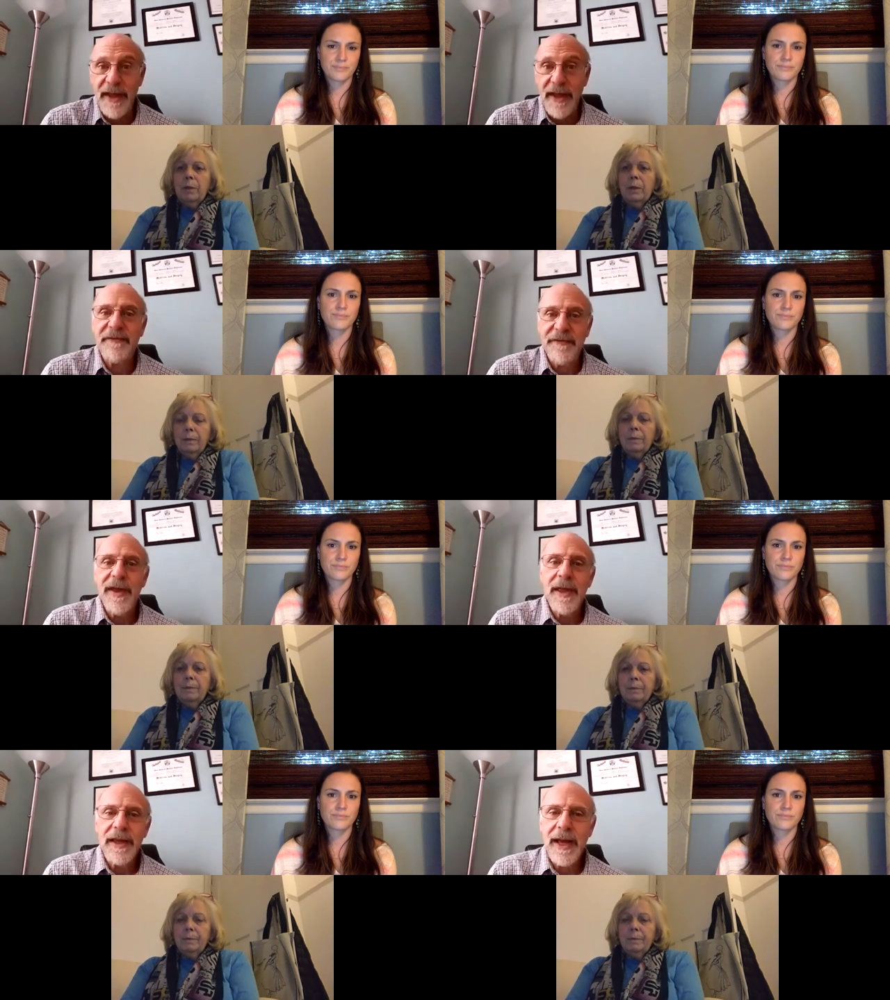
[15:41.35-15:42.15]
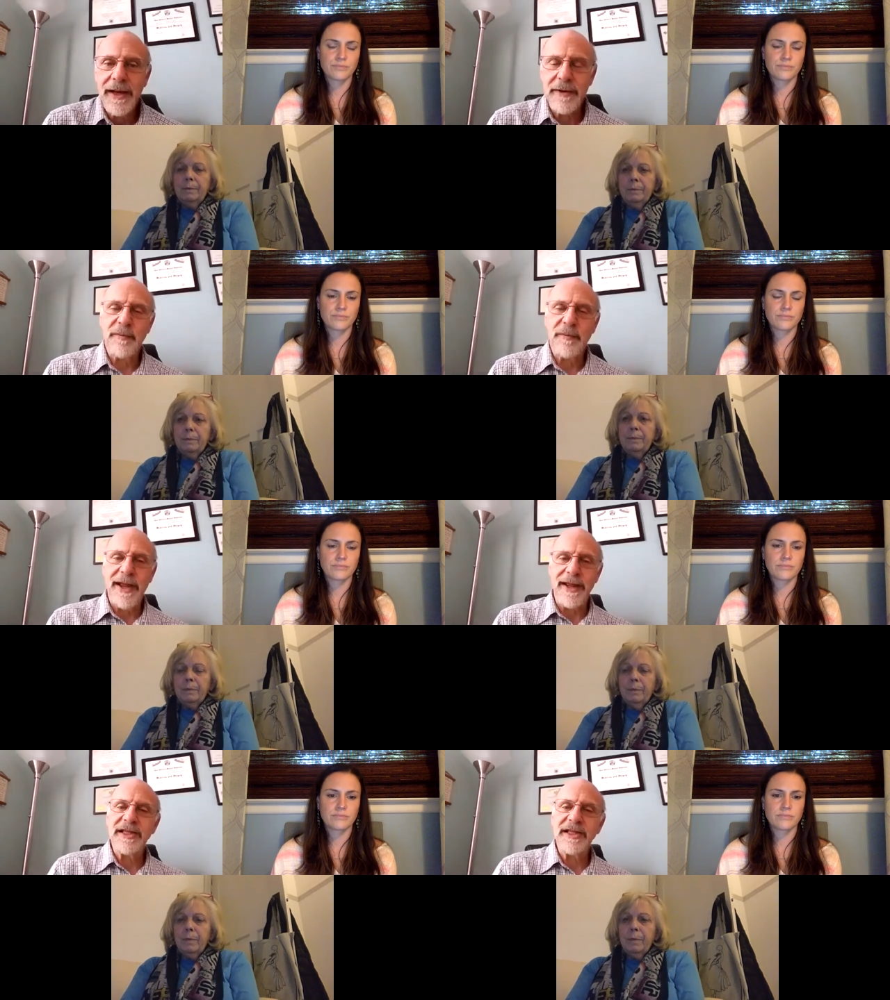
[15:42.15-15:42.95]
Speaker 1: life mm-hmm. kind of
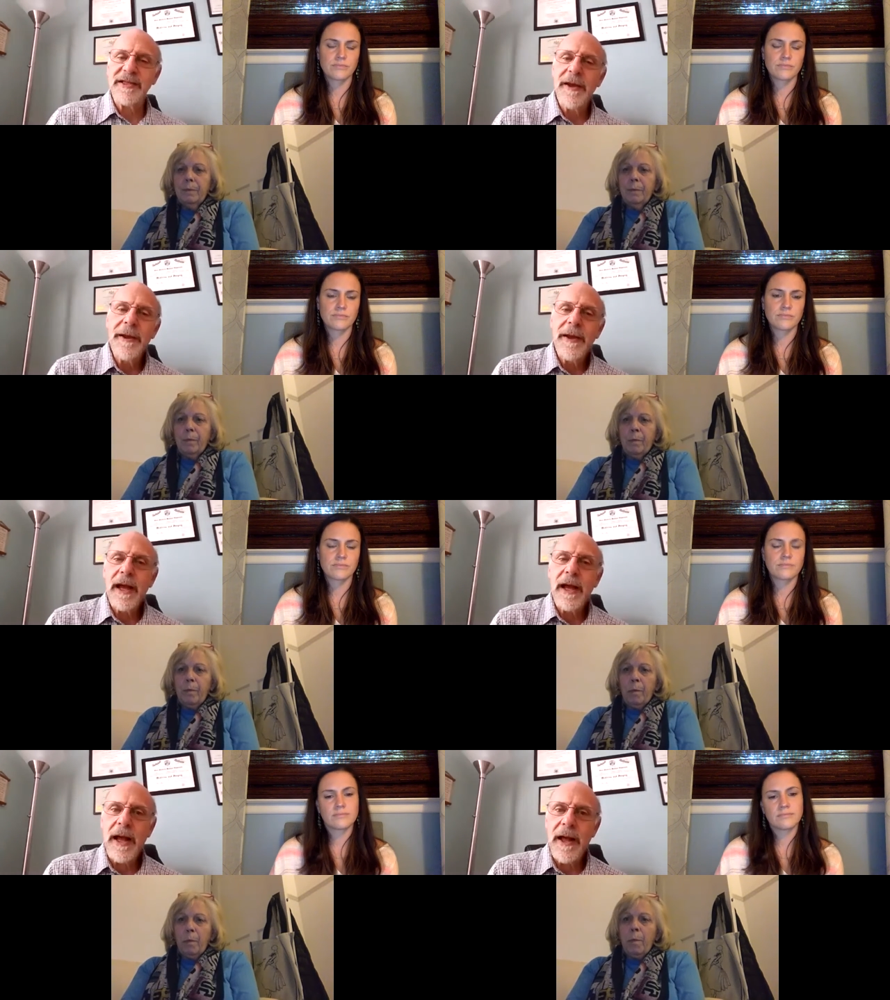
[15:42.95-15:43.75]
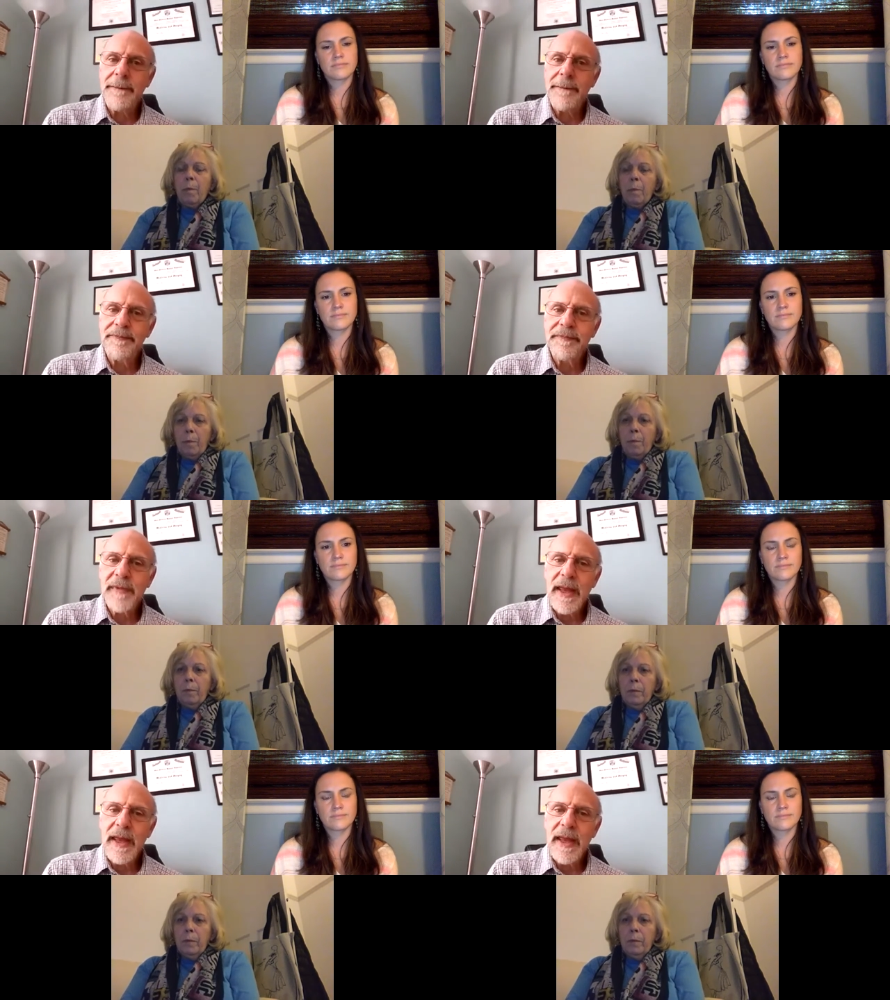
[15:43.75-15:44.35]
ways um,